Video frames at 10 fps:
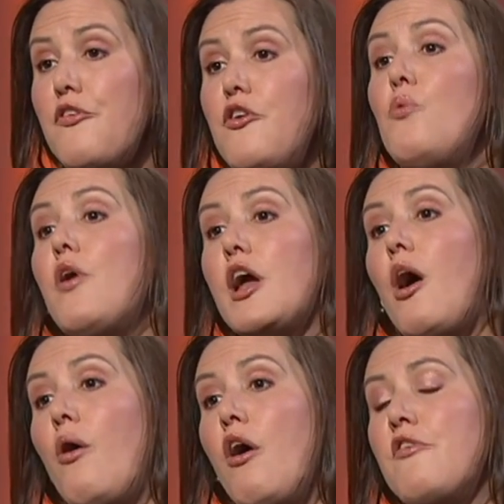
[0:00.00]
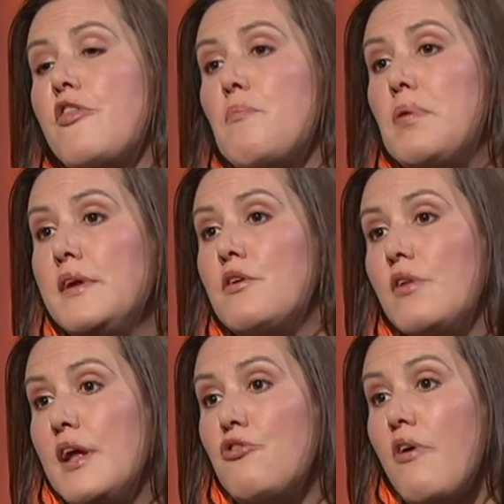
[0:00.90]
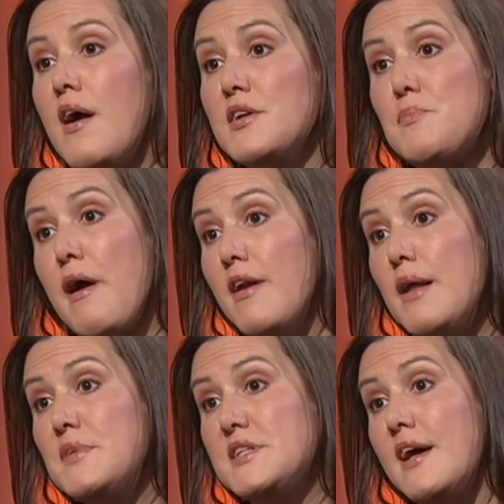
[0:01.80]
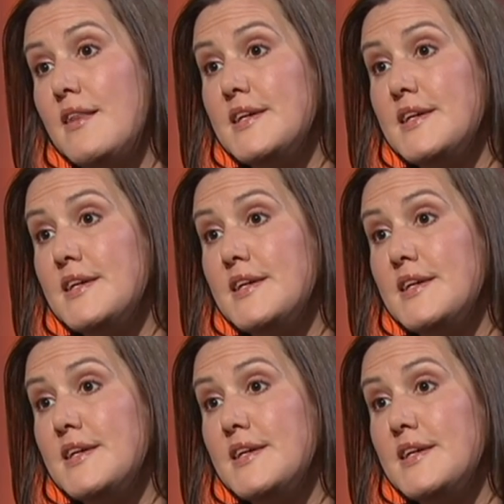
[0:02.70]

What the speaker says: If you want to go over the political entrails, Barry, let me say this.